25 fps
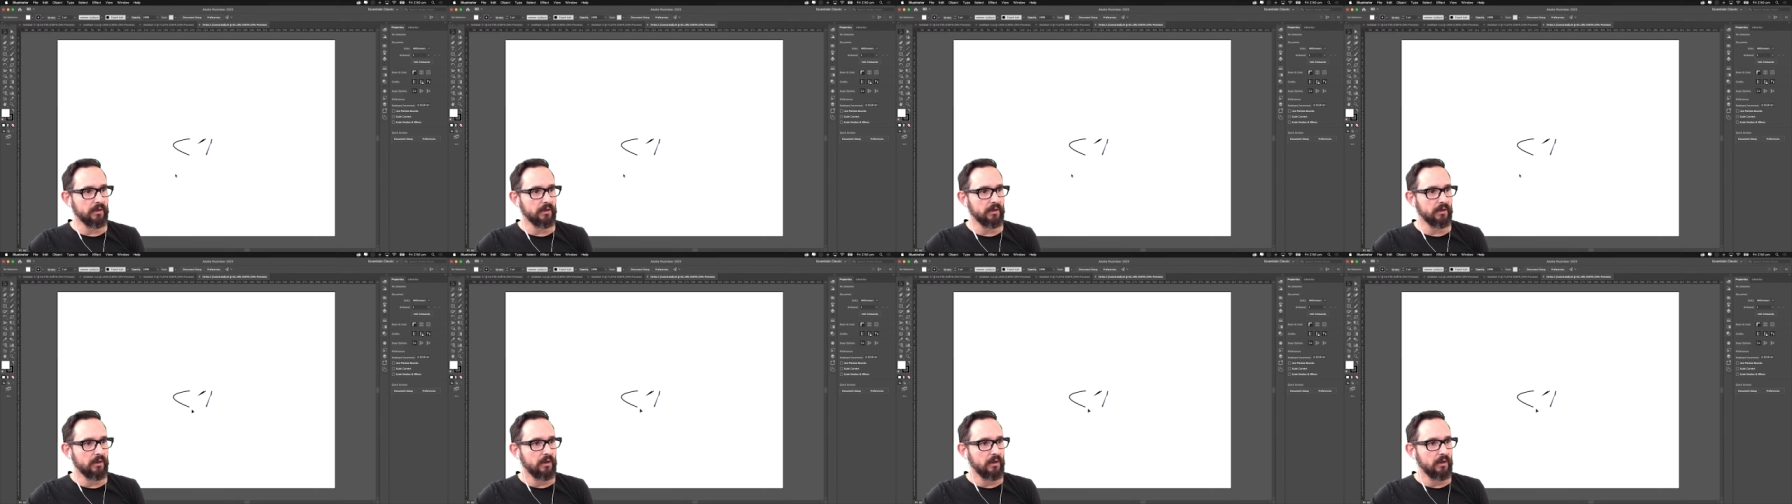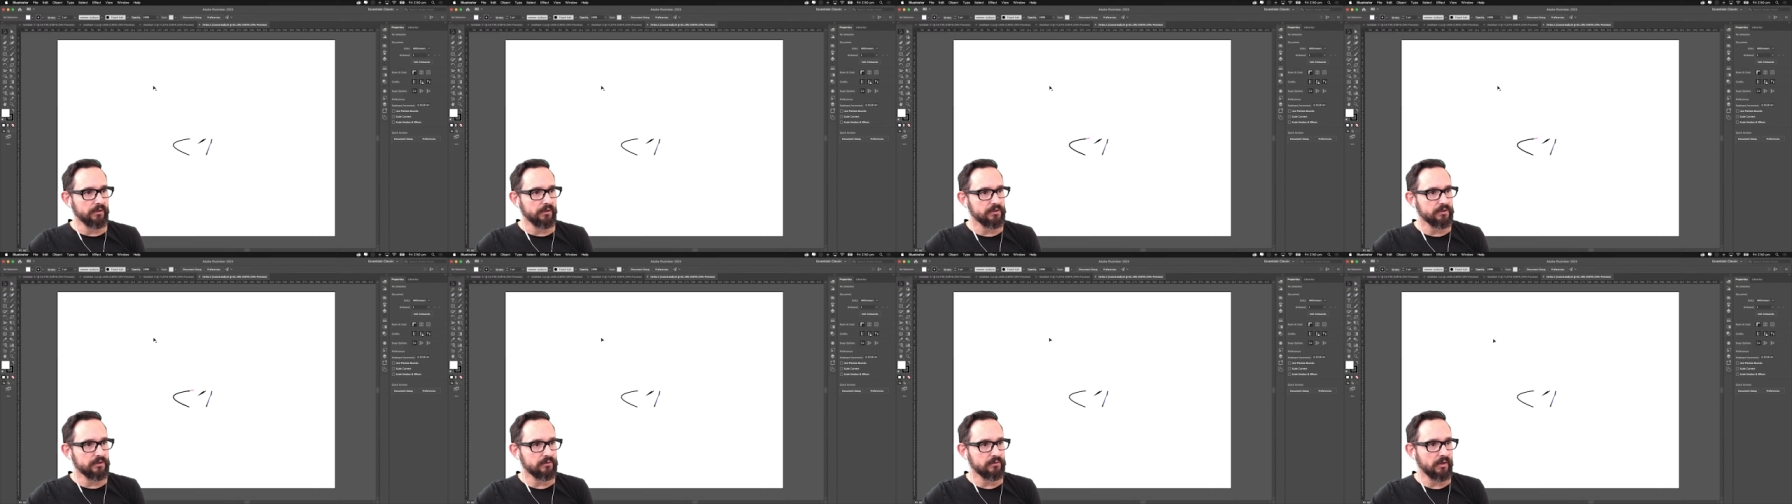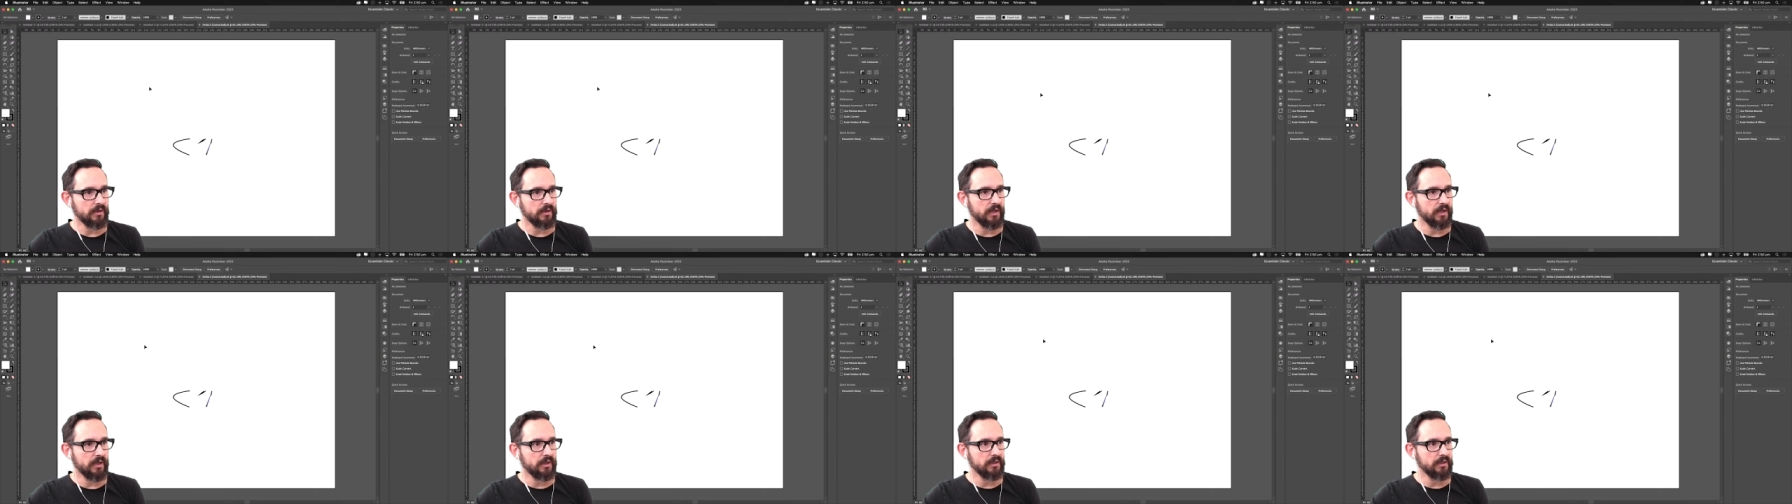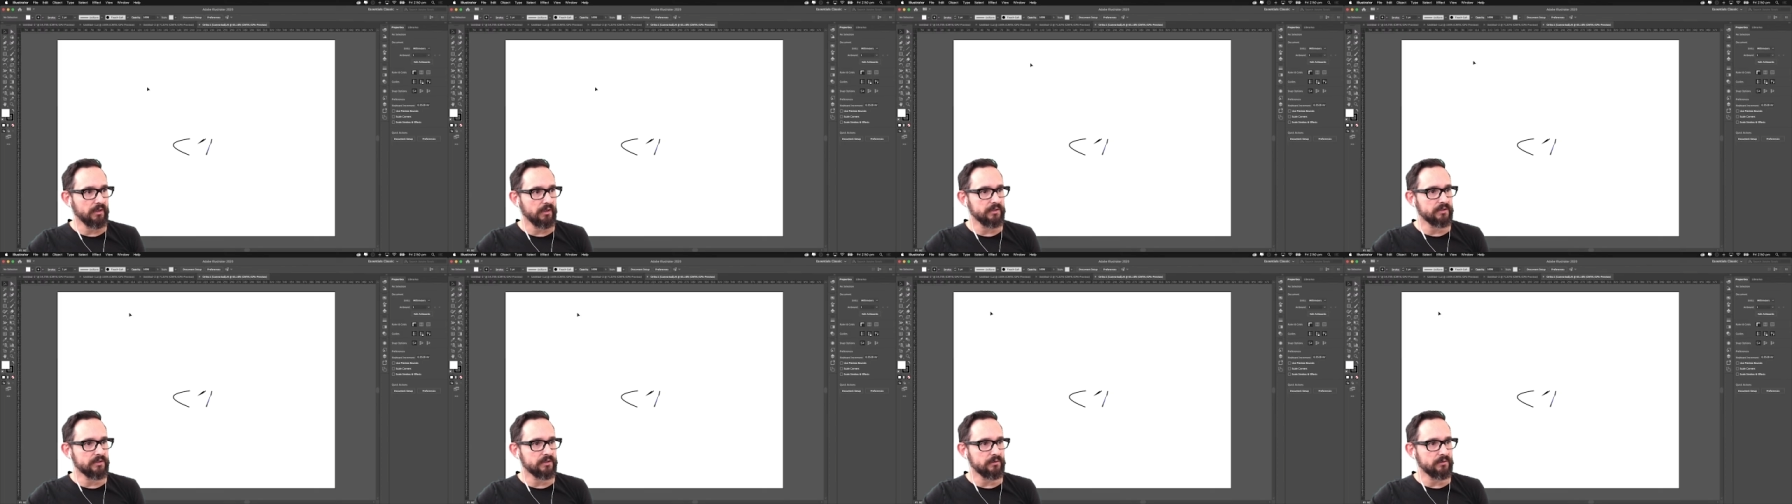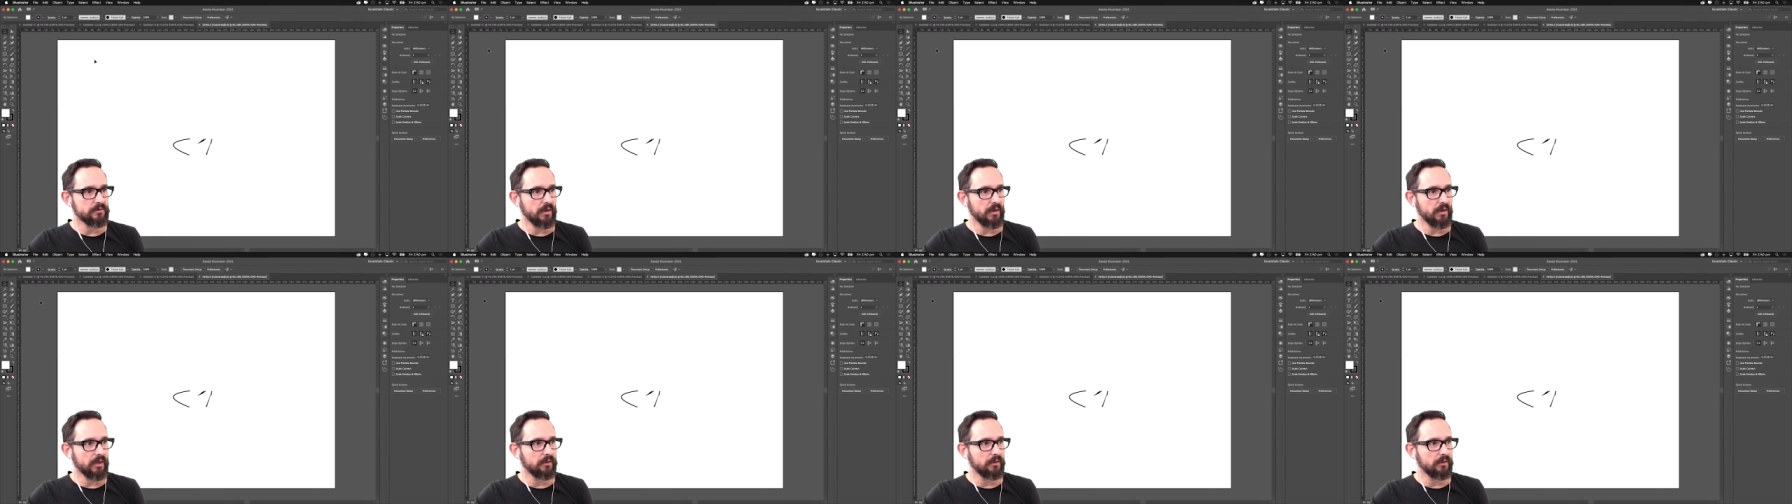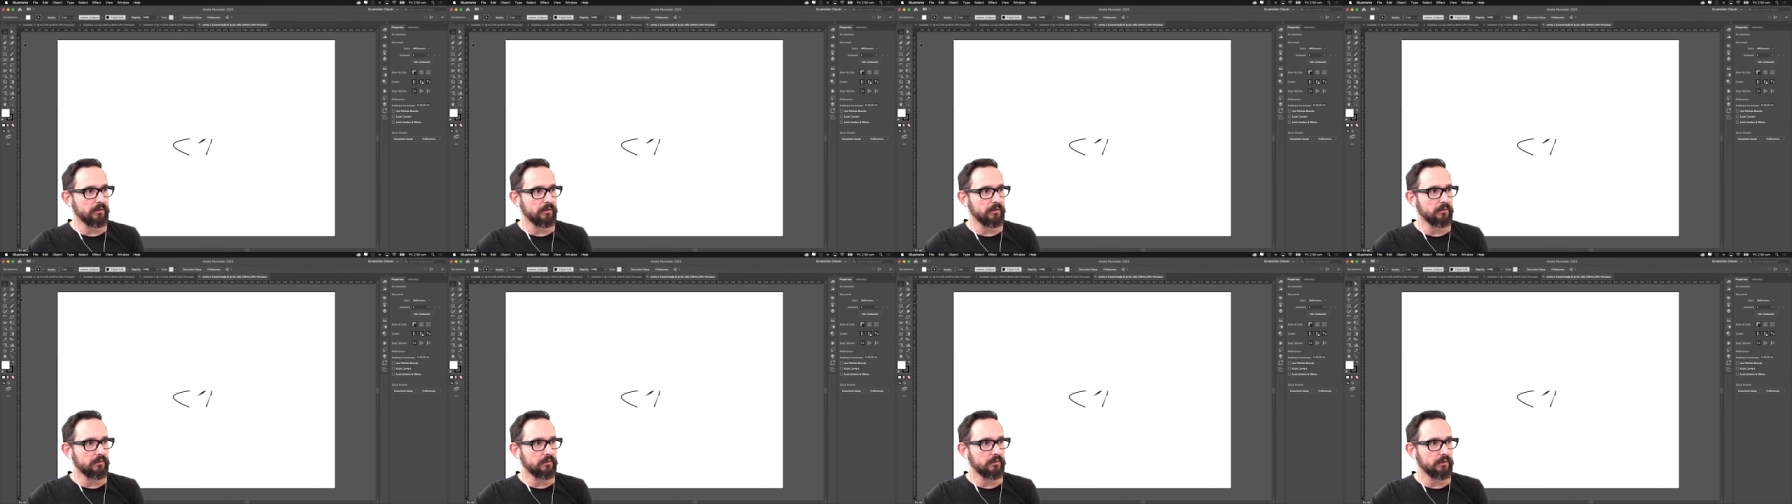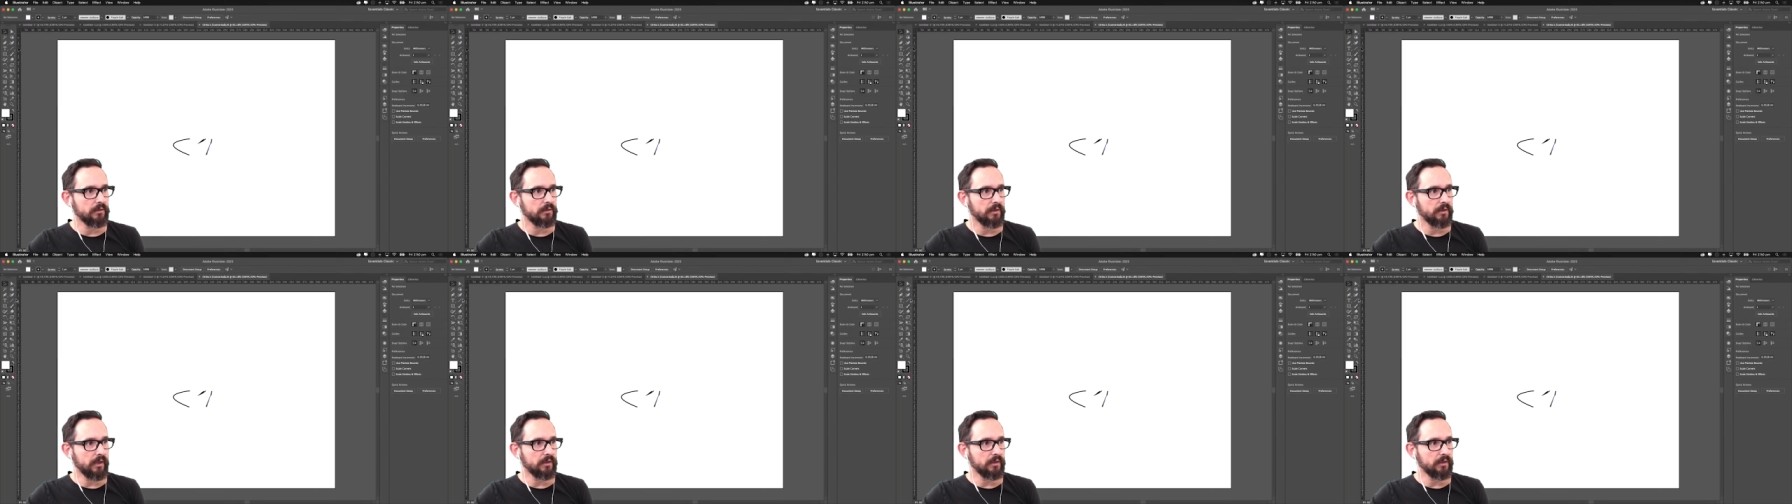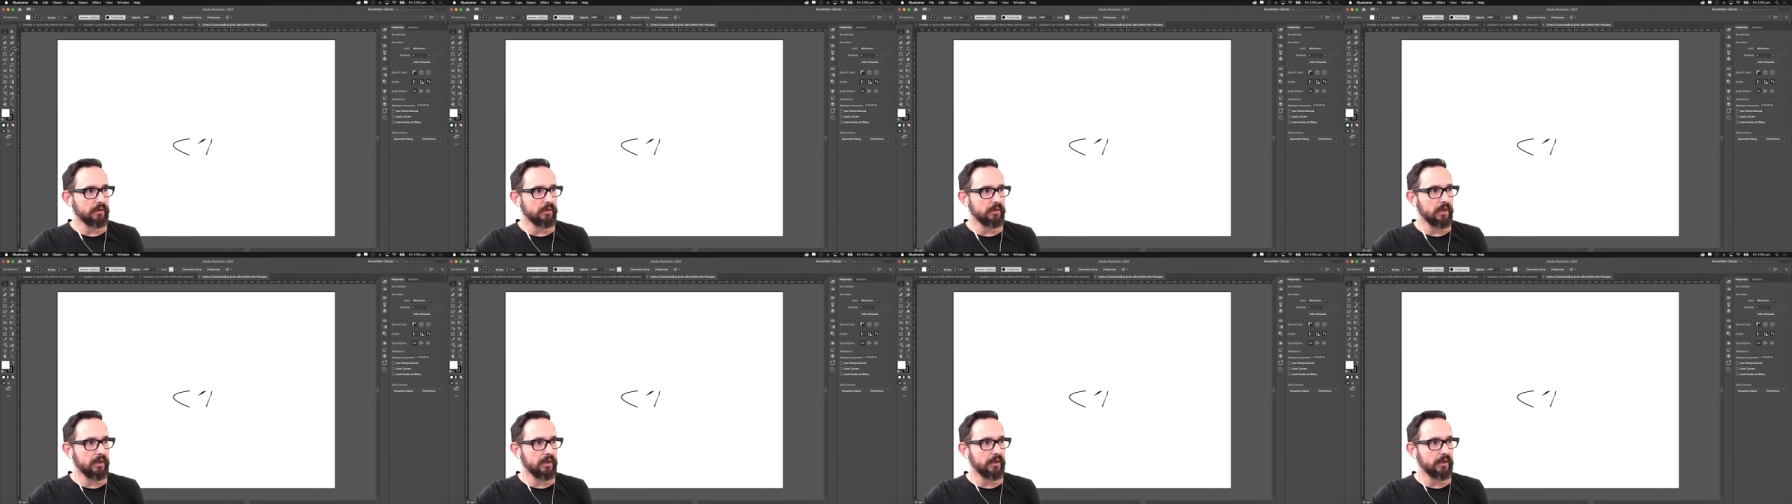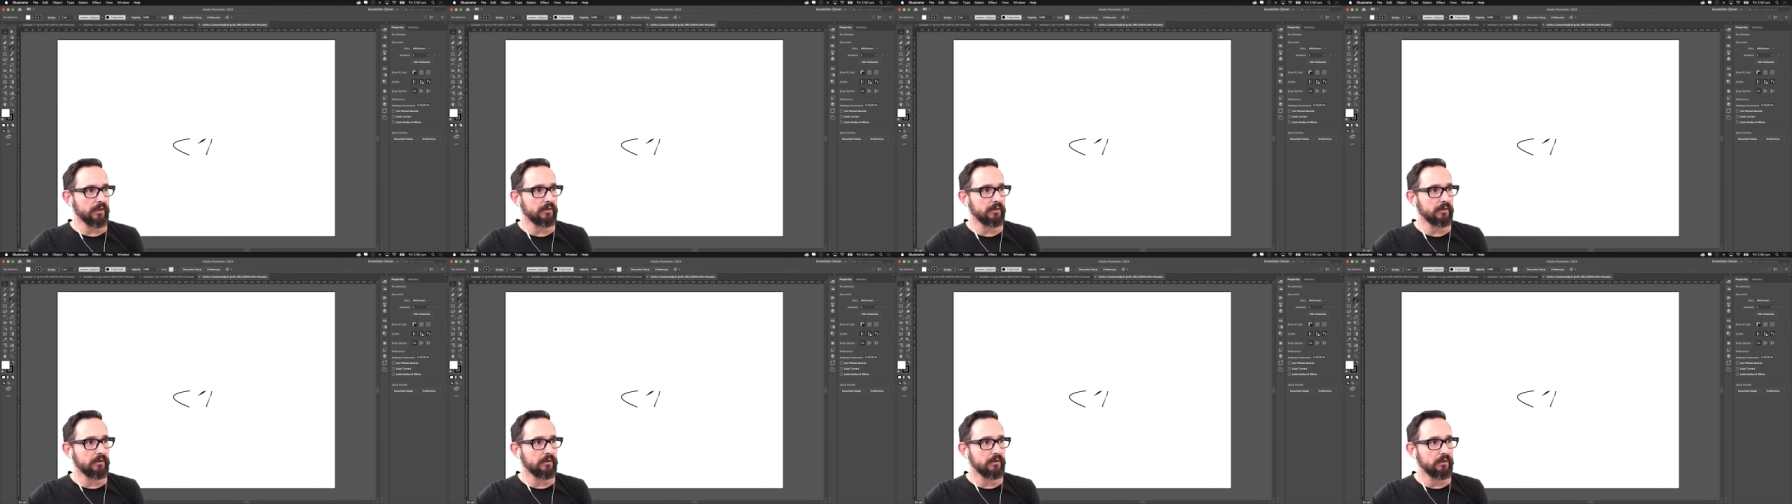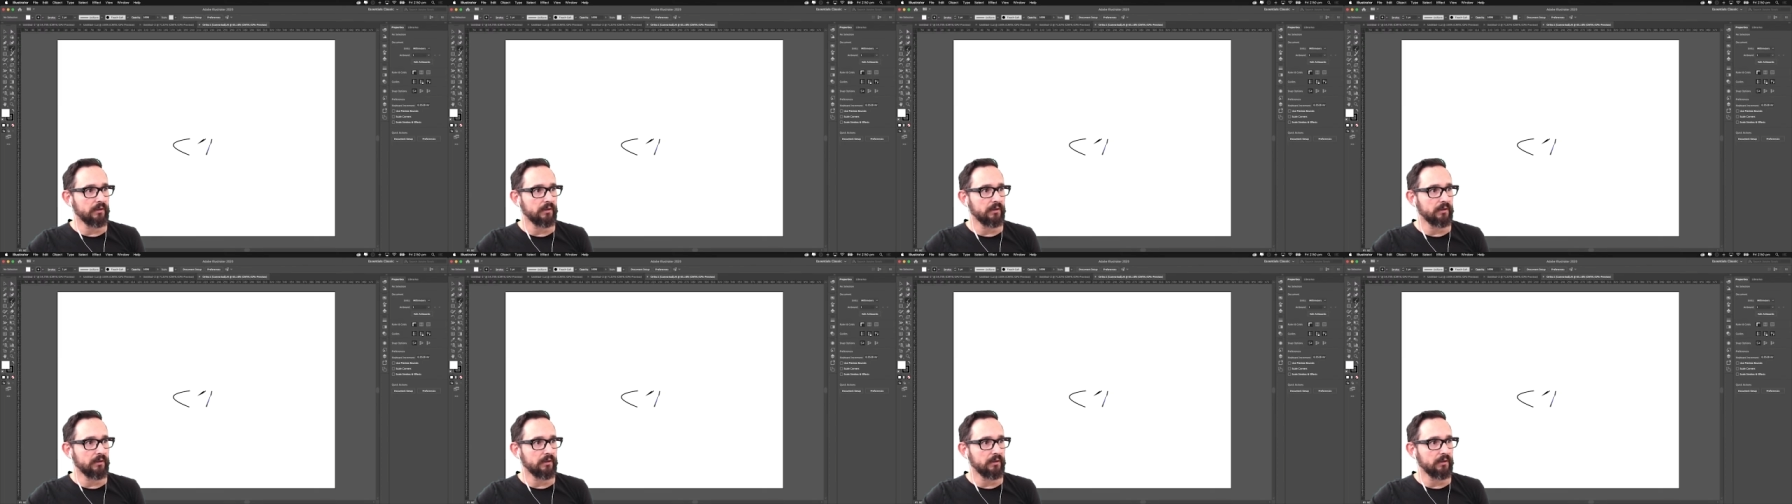Illustrator is get a line